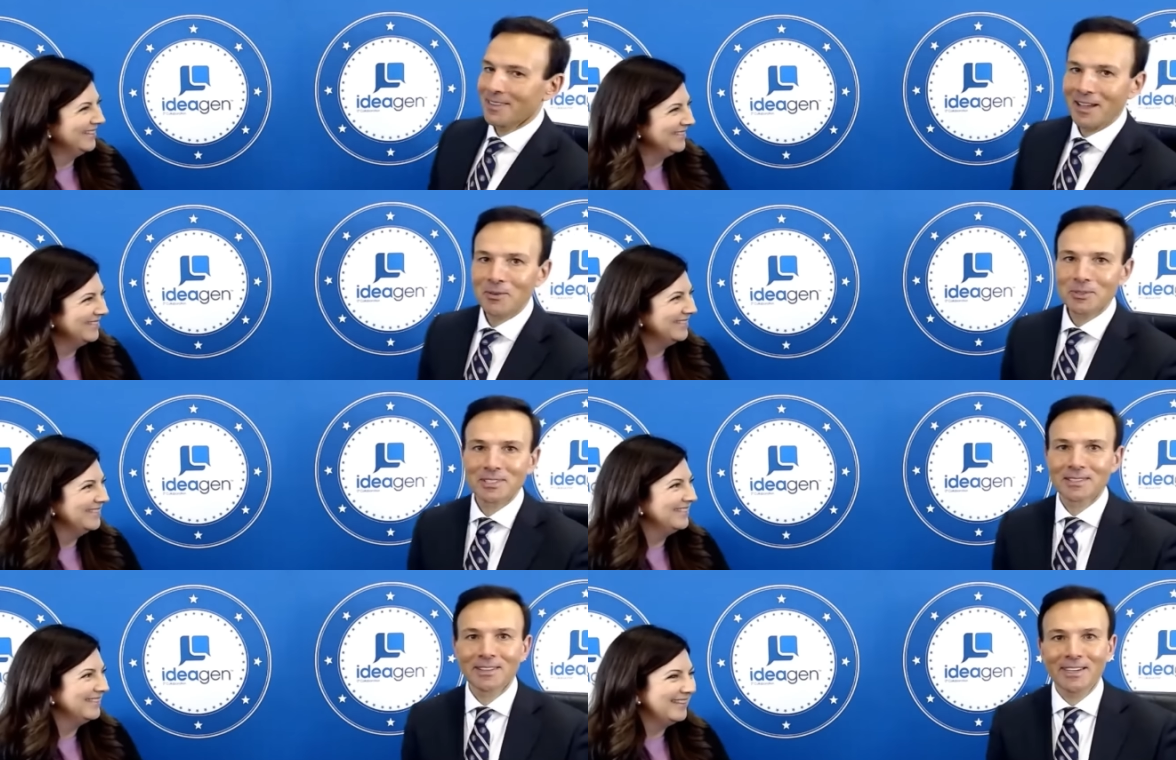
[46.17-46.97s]
Speaker 1: that
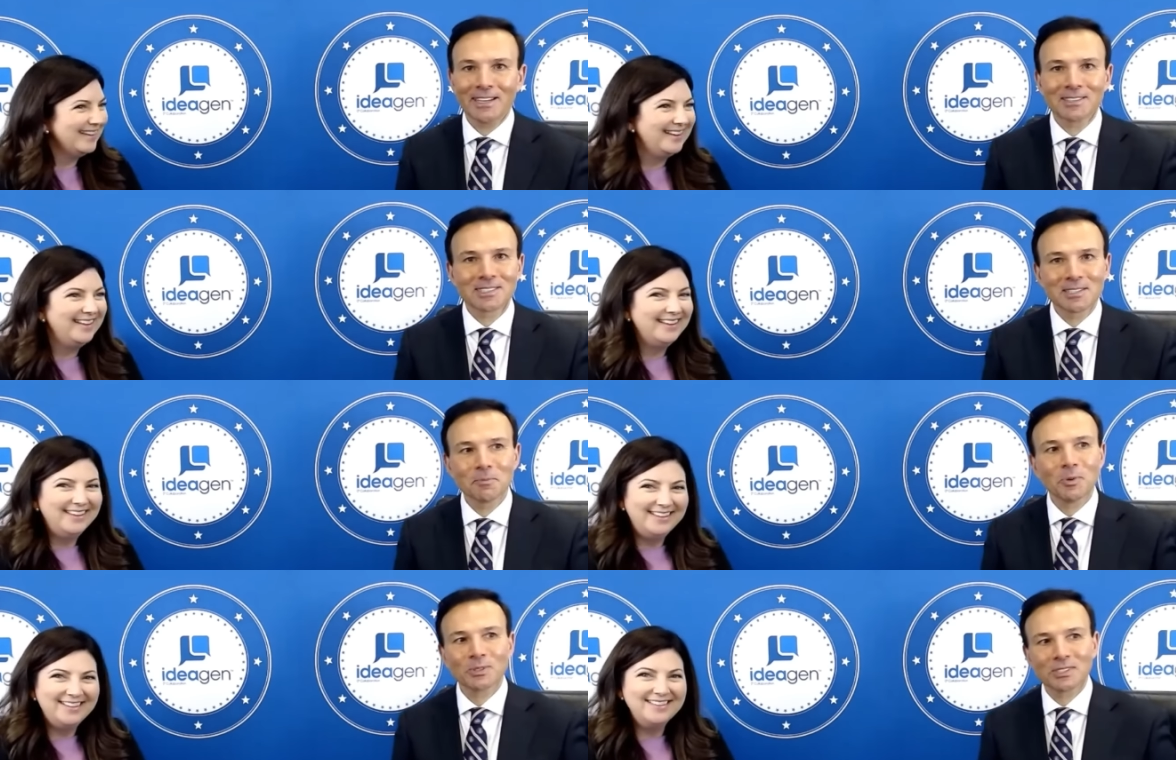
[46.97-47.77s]
was like a
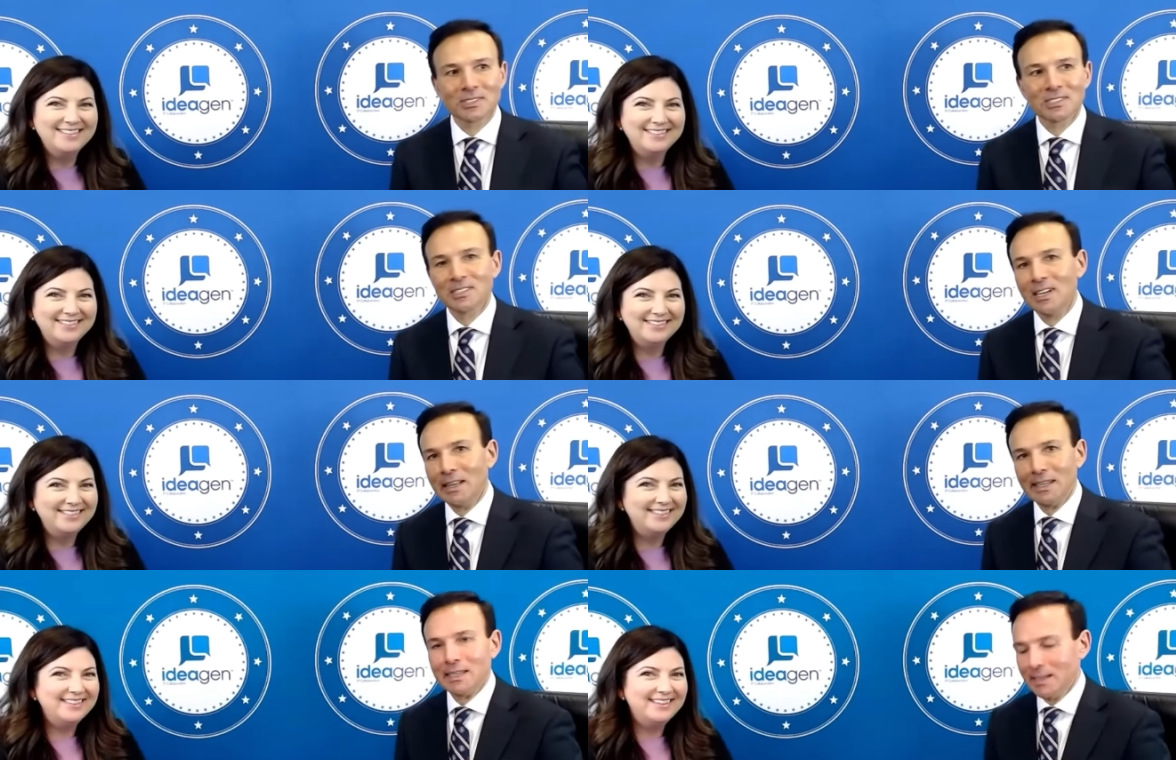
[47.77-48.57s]
simple,
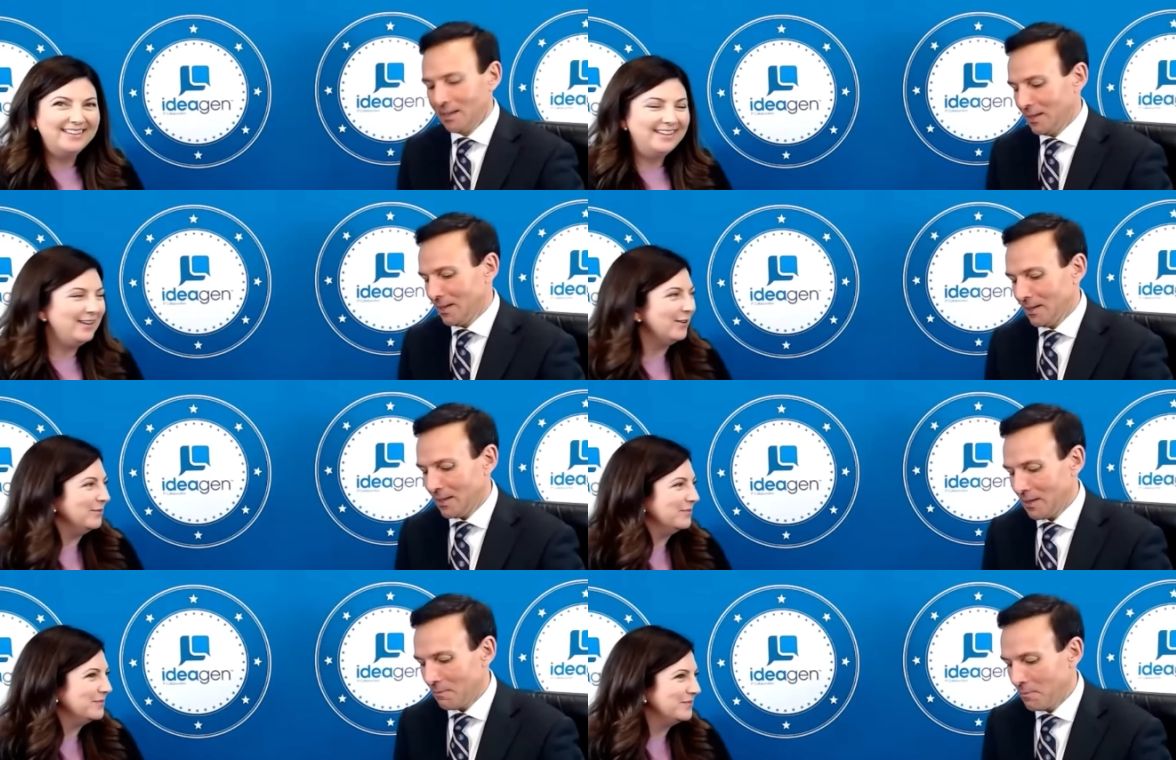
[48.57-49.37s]
succinct
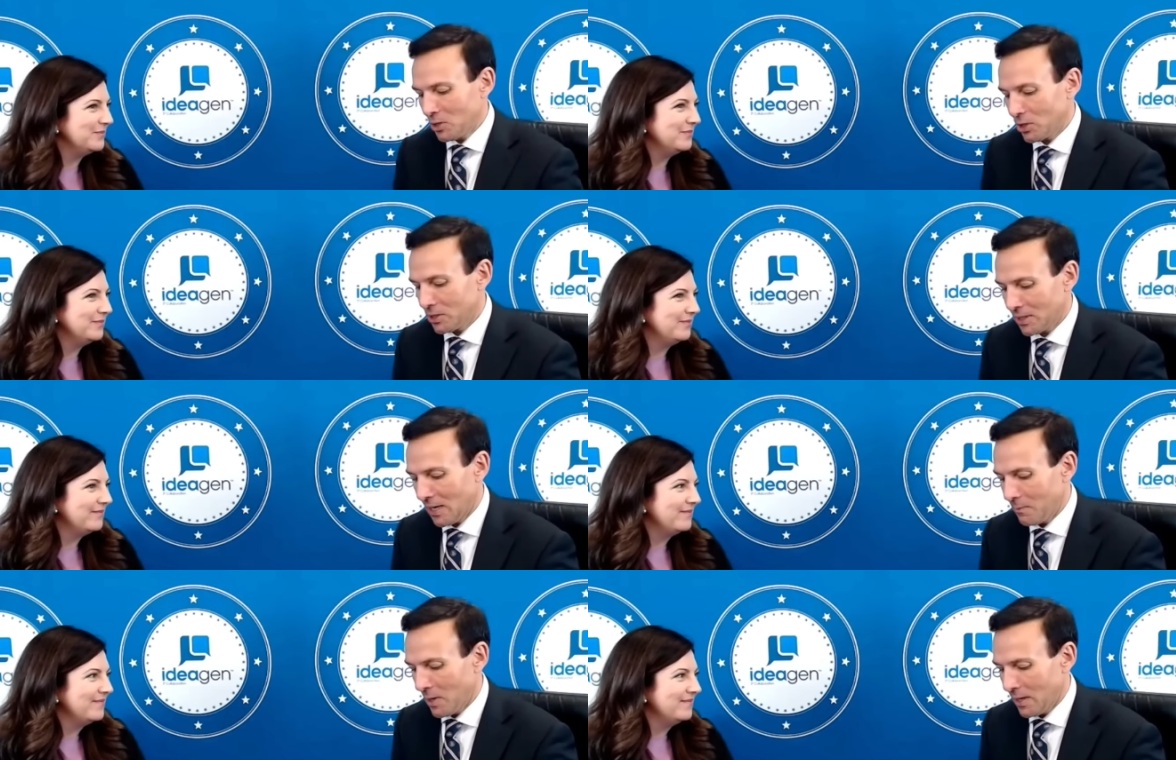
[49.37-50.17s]
mission
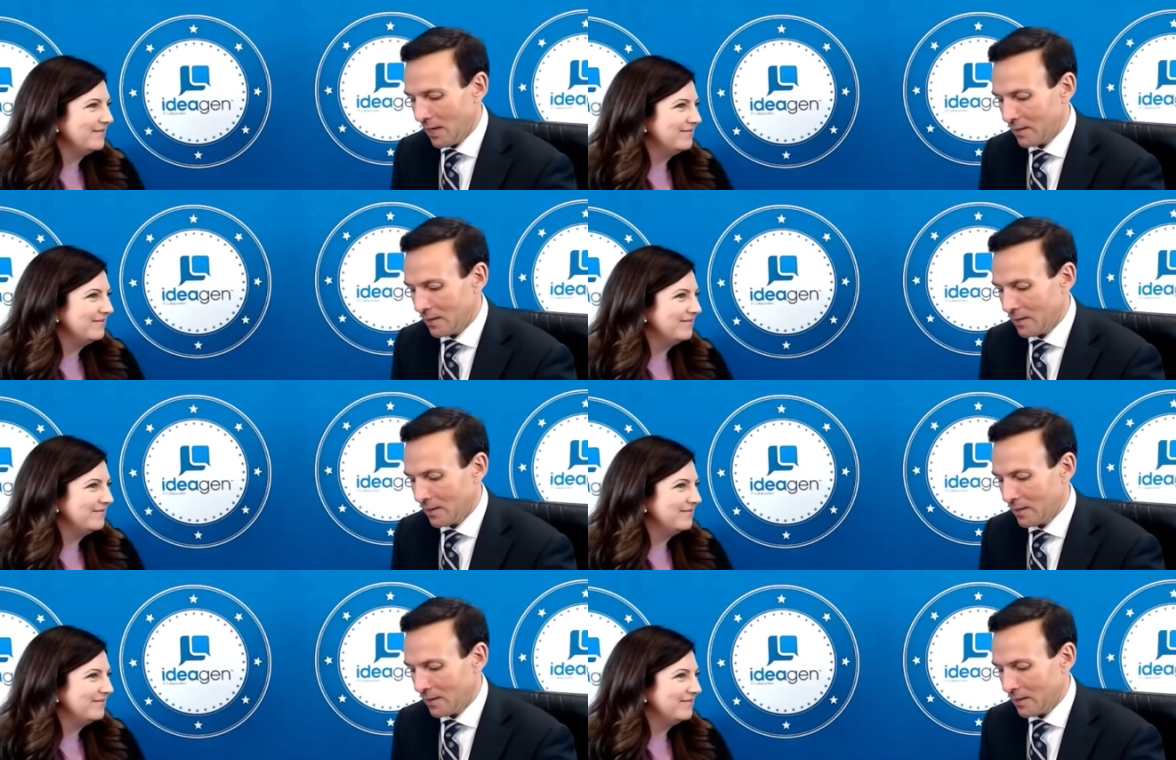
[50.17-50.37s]
statement.